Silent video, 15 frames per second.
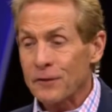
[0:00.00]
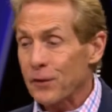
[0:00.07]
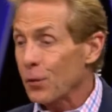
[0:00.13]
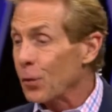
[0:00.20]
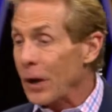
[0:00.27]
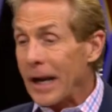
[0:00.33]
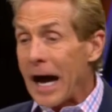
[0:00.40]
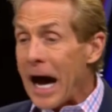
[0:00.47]
for
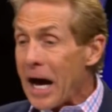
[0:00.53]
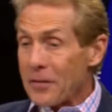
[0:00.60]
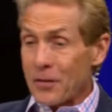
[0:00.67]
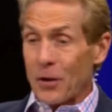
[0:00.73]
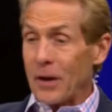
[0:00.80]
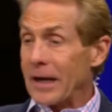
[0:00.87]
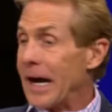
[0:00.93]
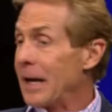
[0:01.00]
what I
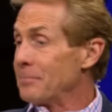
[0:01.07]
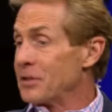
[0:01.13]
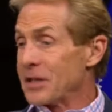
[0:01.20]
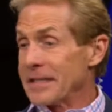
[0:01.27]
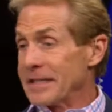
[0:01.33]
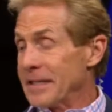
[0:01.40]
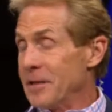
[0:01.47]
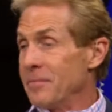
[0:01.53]
thought, I'm
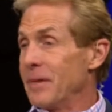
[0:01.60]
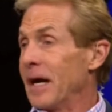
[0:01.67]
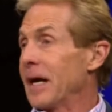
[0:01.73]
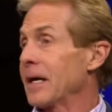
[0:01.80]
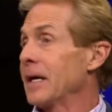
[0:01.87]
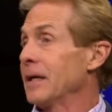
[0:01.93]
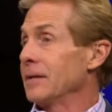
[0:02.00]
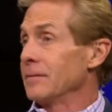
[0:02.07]
just sitting
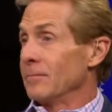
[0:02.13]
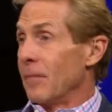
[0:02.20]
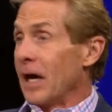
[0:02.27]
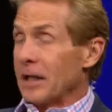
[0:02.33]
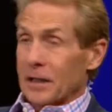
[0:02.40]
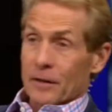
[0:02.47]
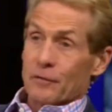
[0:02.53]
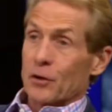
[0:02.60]
back in my
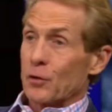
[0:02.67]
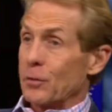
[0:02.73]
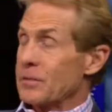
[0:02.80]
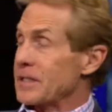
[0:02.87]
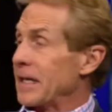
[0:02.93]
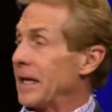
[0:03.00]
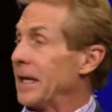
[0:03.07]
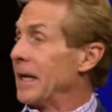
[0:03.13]
living room
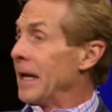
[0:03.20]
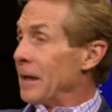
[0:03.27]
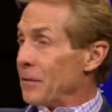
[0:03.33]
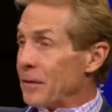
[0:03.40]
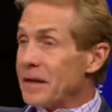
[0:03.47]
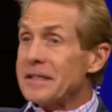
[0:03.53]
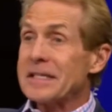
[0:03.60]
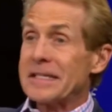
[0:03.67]
saying,
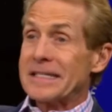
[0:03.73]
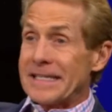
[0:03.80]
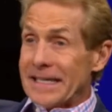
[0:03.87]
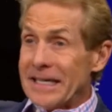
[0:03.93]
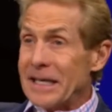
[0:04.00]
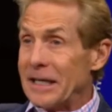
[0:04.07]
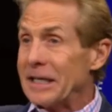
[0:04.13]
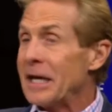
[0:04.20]
this is
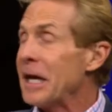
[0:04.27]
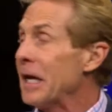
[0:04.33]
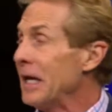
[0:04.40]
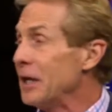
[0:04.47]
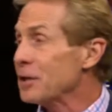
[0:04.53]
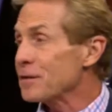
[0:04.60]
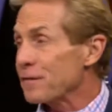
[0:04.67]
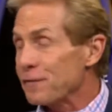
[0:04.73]
it.
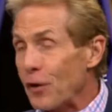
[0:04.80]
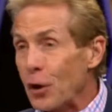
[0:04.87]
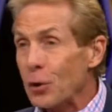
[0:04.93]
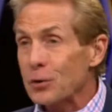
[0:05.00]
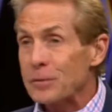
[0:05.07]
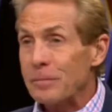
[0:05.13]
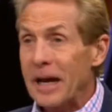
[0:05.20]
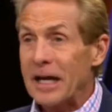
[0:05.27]
It's
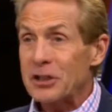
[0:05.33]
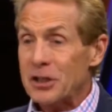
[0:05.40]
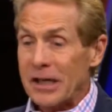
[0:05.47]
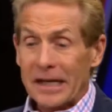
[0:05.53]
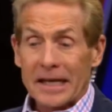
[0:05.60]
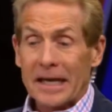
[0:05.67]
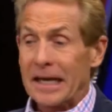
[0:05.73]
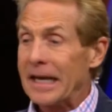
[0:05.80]
Foles magic
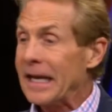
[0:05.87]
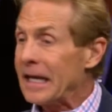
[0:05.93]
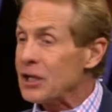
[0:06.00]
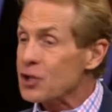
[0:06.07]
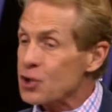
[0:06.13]
again. He's